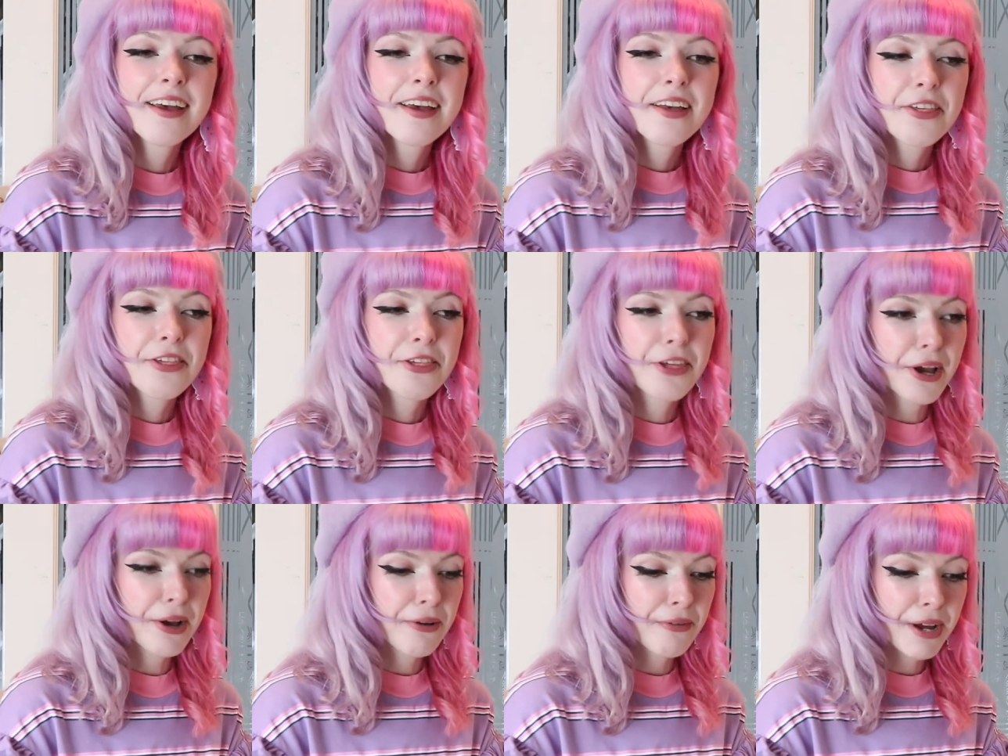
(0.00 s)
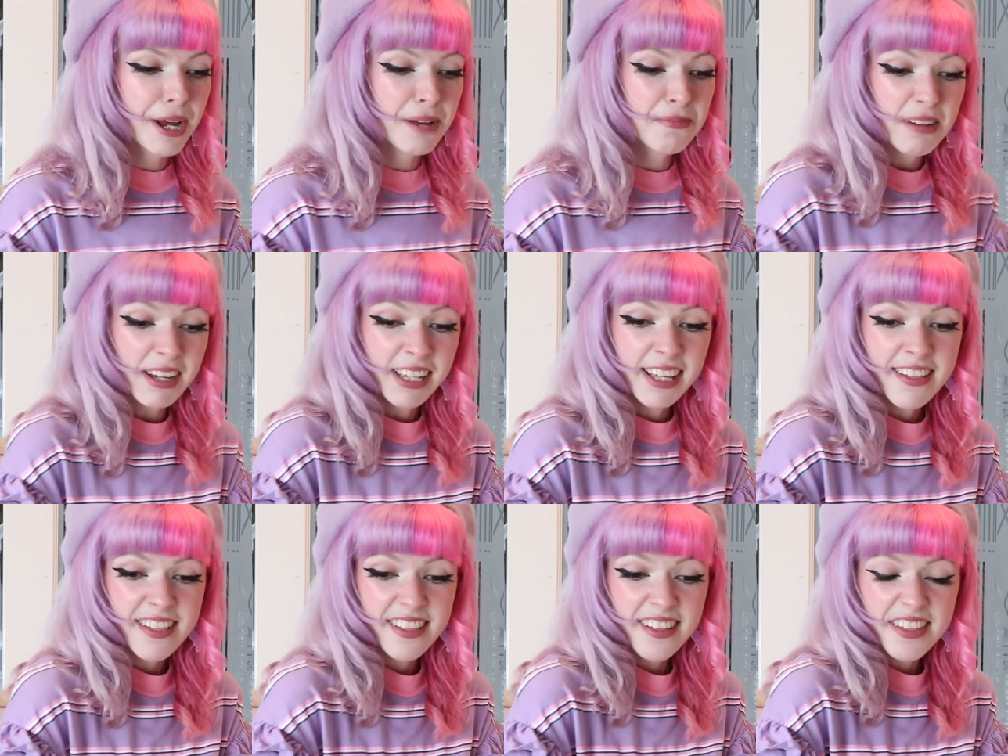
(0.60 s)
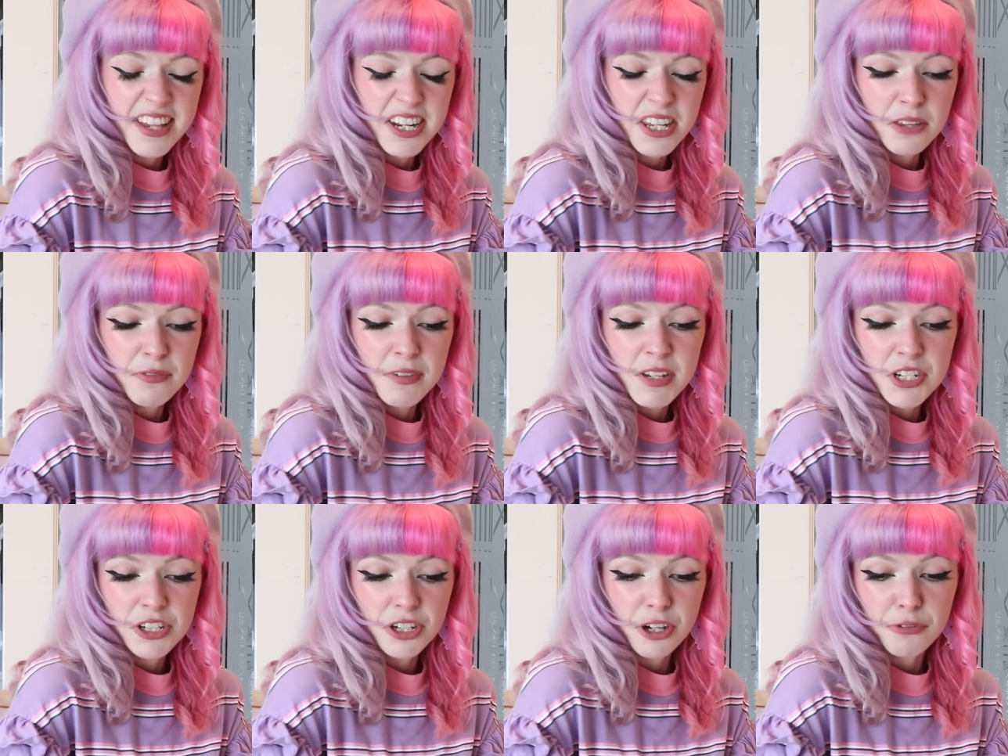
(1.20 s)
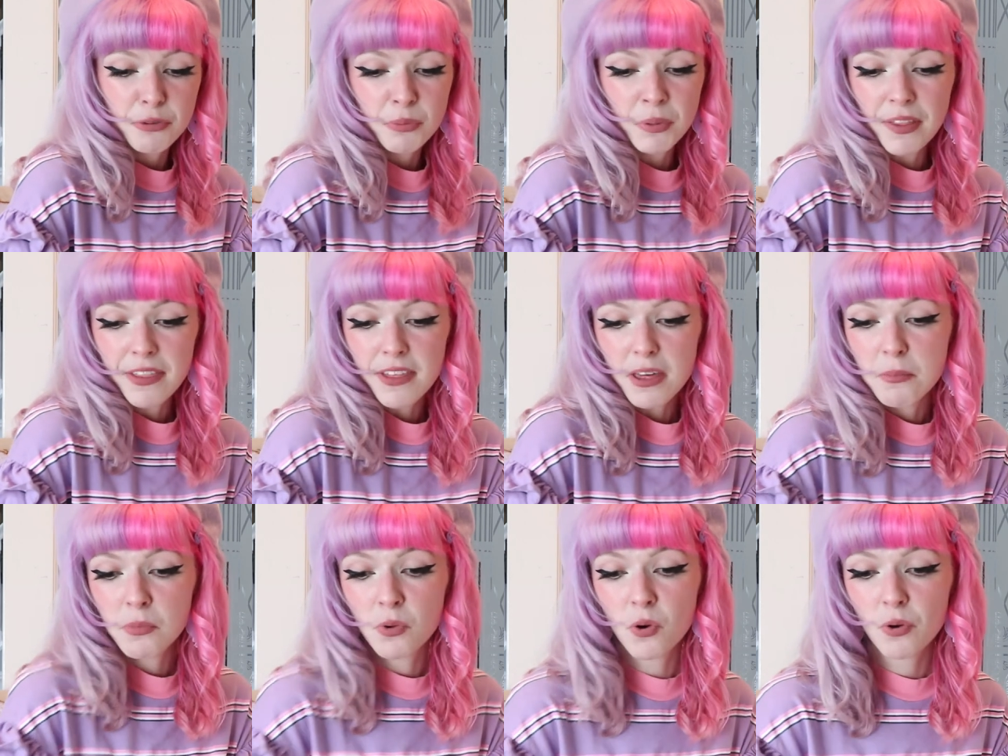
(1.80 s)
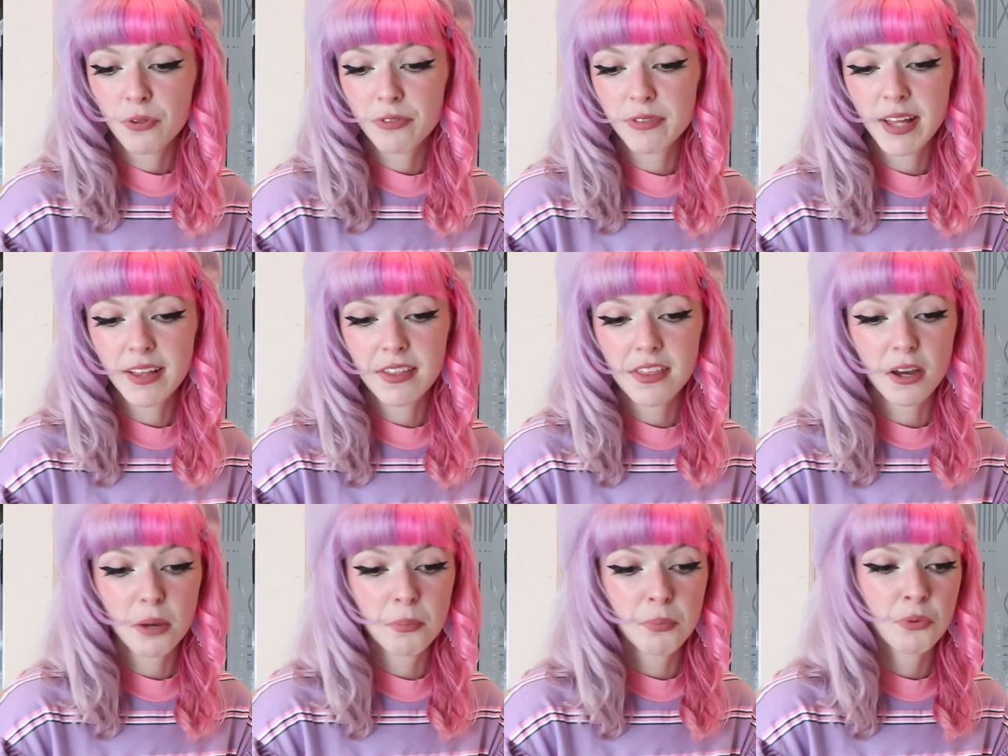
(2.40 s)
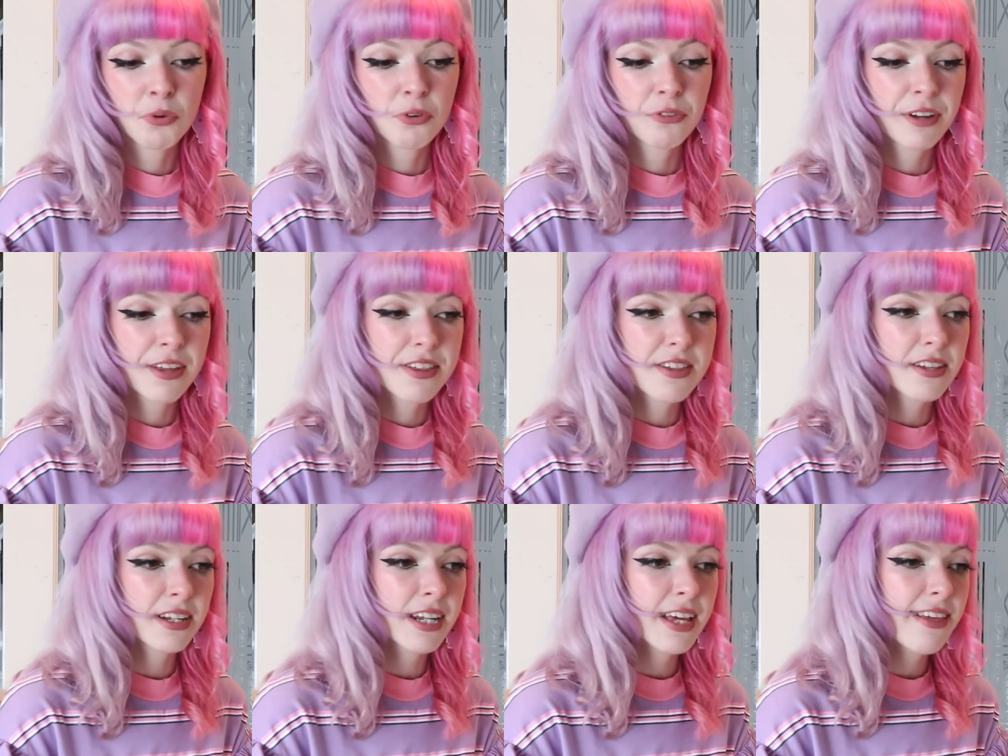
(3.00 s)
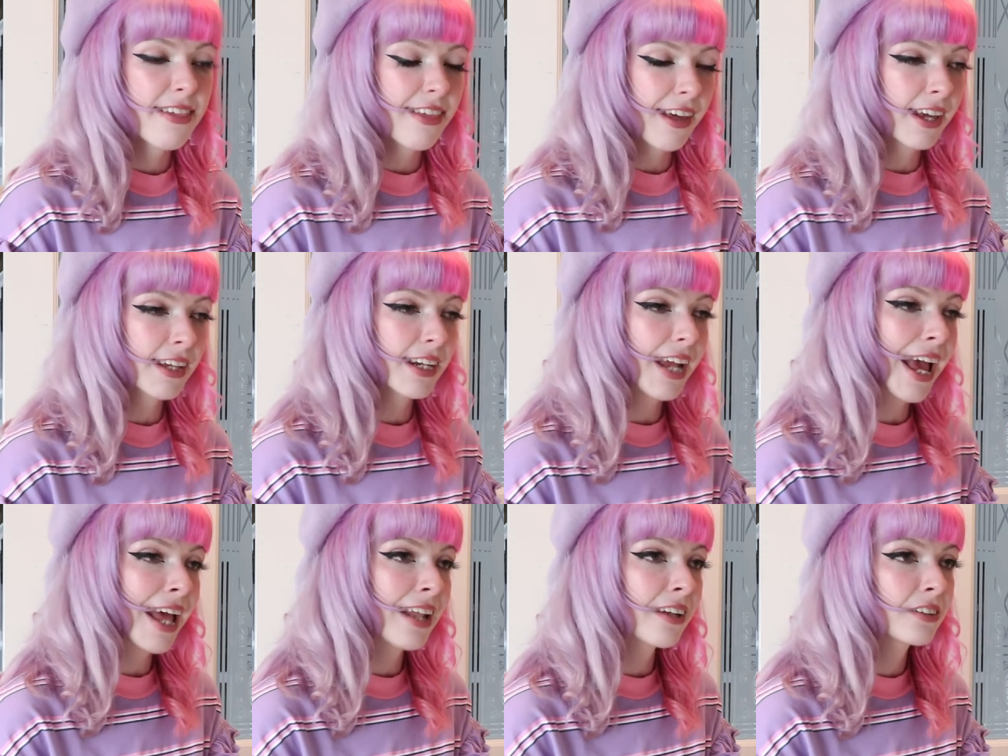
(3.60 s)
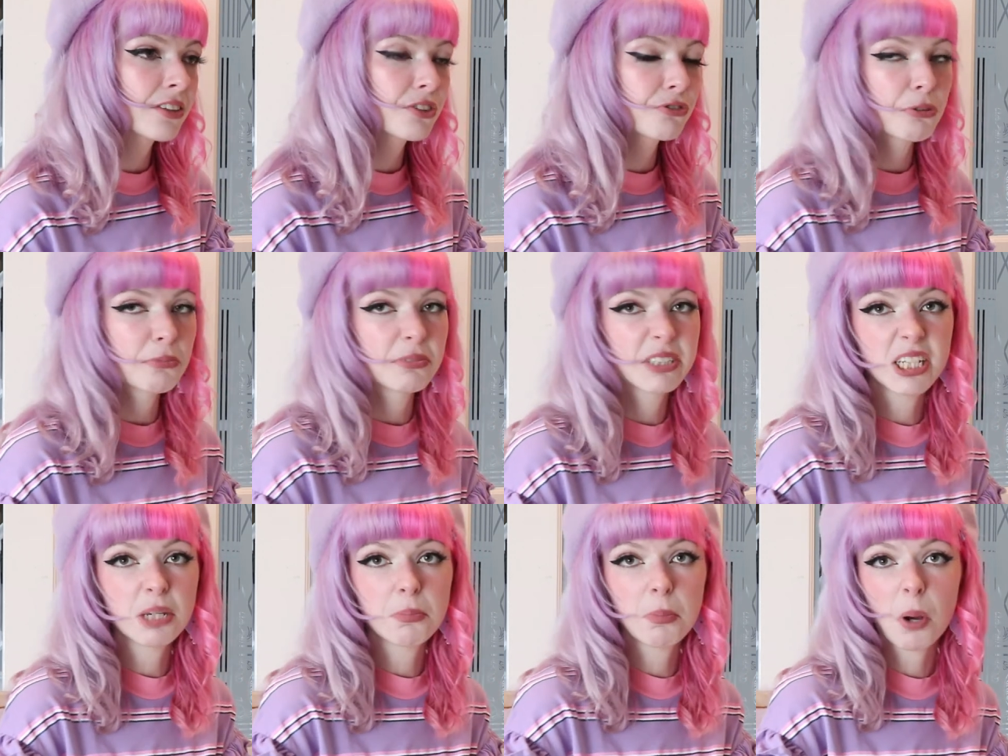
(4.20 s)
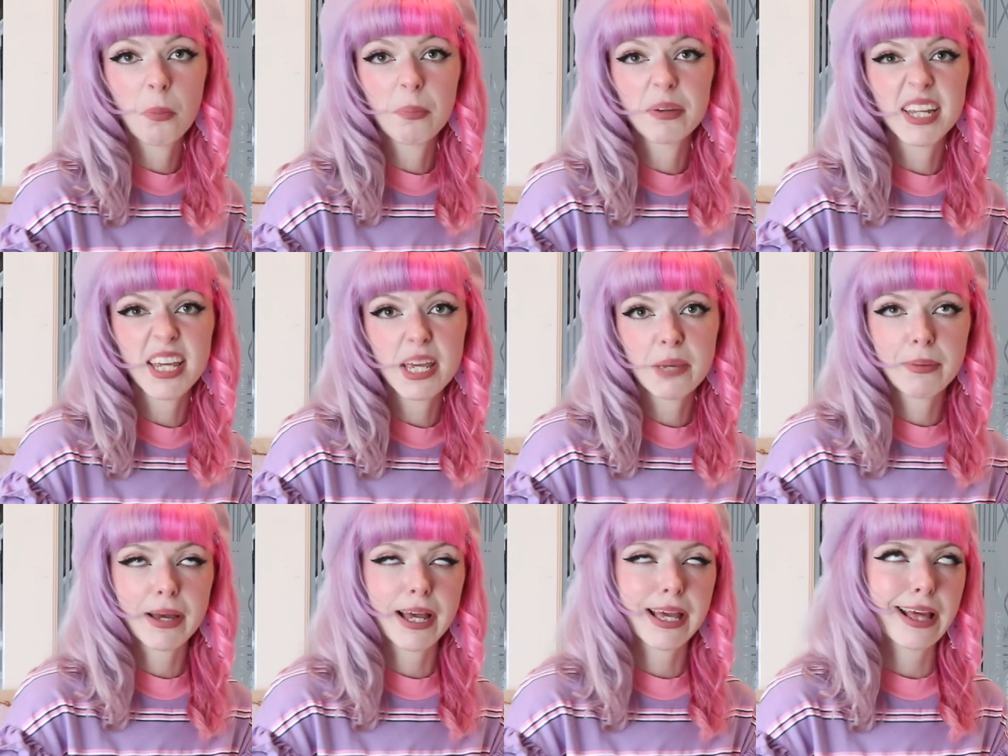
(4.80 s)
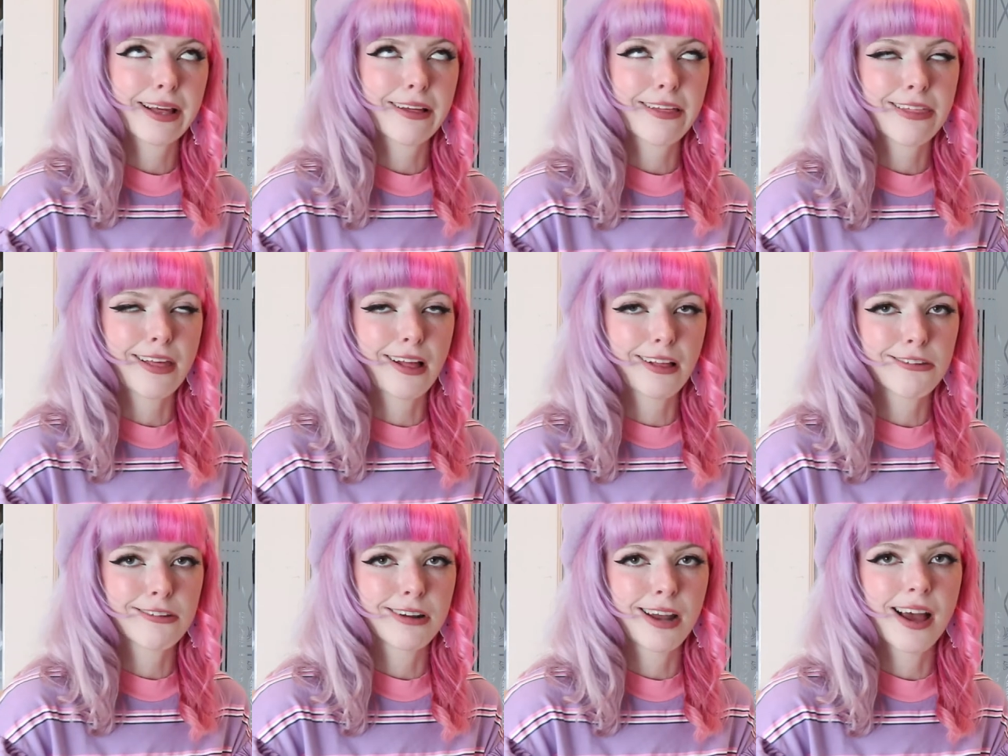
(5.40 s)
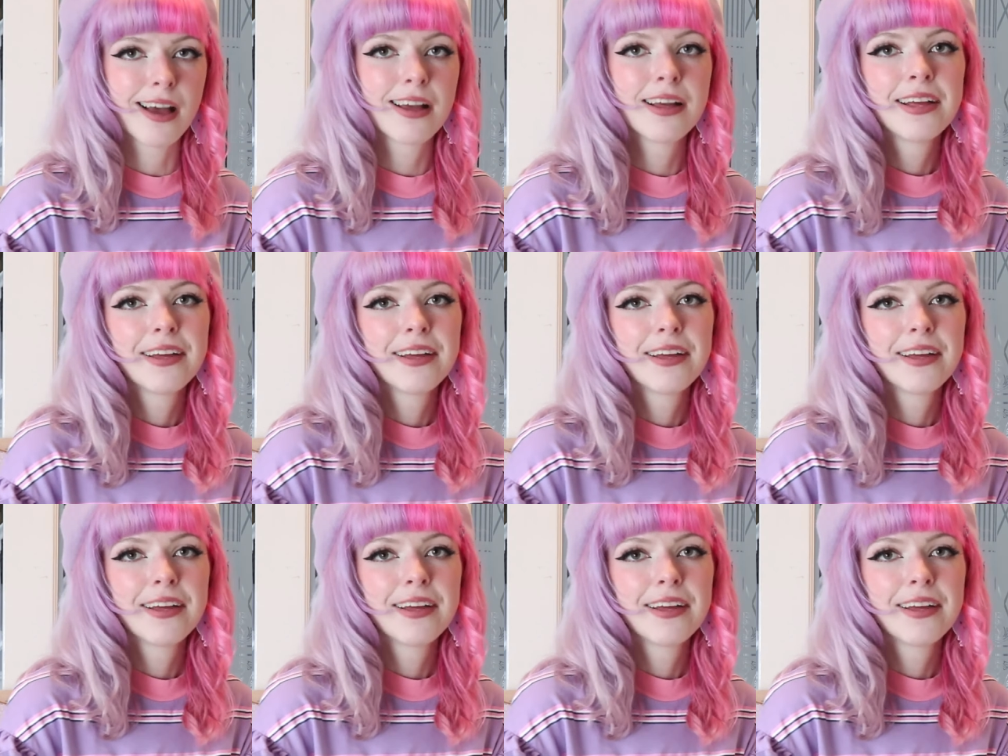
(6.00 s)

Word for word: So um, I guess that's the end of the video. If you want to see more things that I bought recently, secondhand from Depop and eBay, etc.,